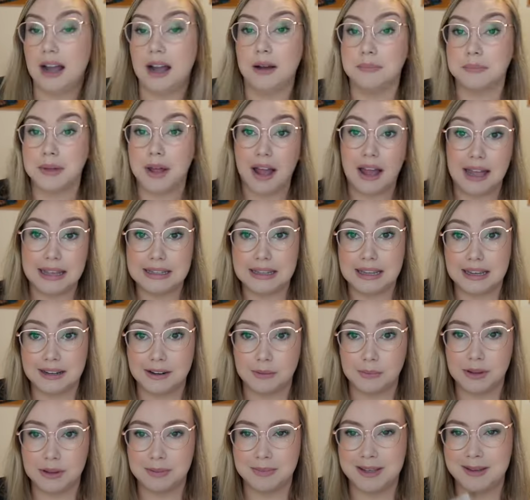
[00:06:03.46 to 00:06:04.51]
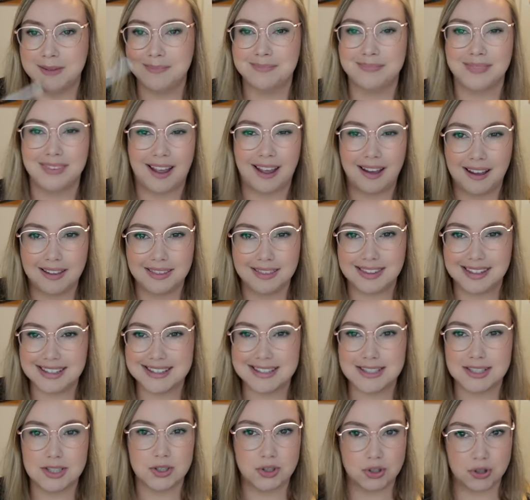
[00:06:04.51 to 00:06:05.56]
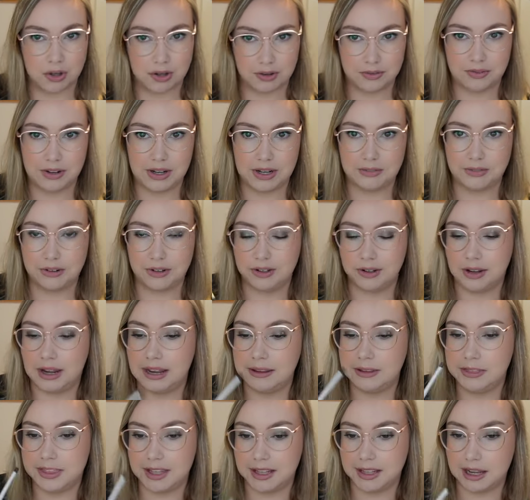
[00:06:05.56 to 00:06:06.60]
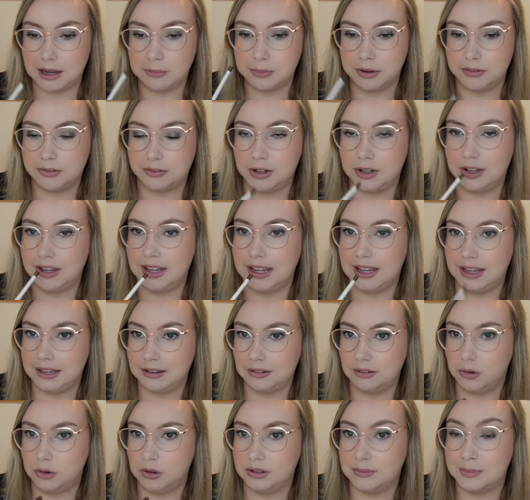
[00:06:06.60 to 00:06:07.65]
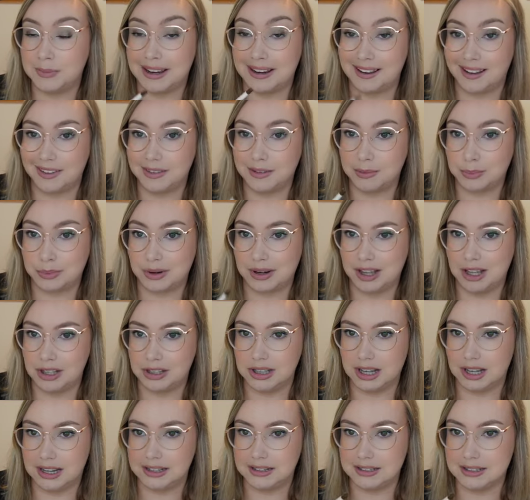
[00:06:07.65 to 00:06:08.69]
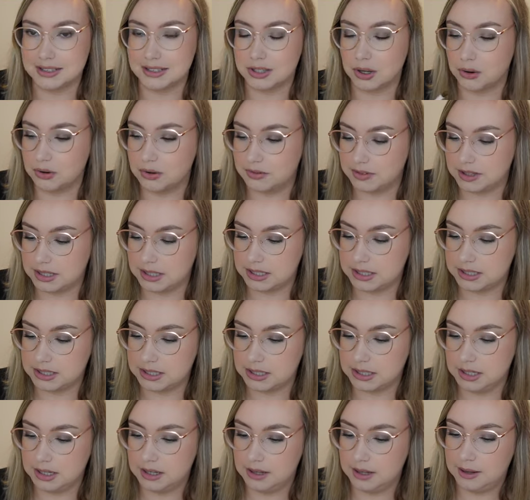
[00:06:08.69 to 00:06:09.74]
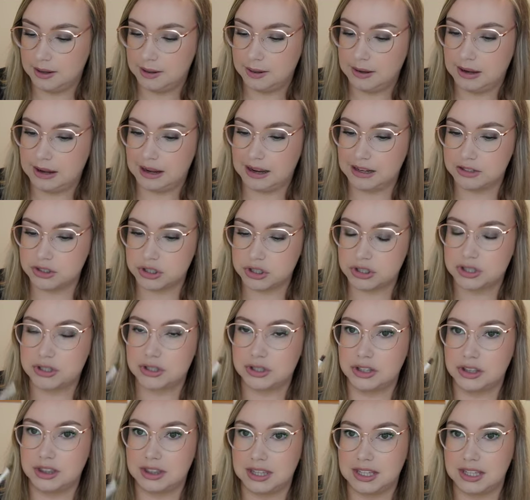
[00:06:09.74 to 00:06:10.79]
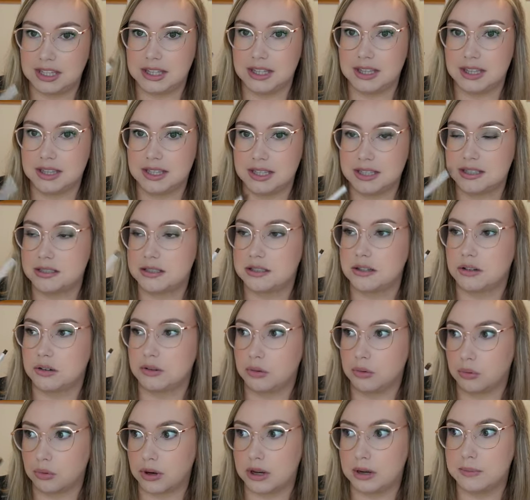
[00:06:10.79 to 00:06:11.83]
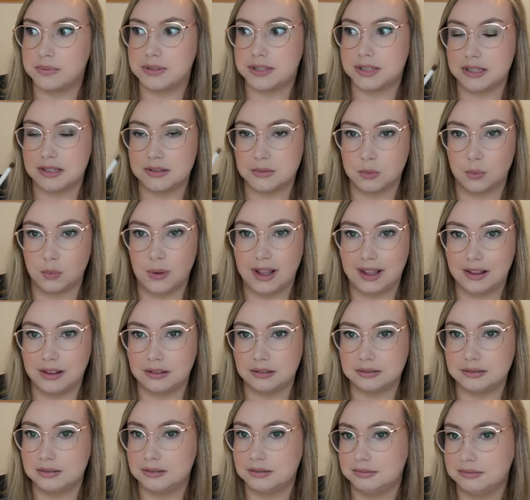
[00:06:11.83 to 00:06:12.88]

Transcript: um, eyeliner with me. This is not a favorite. I think I prefer all of my other brown liners over this. I just don't think this grips as well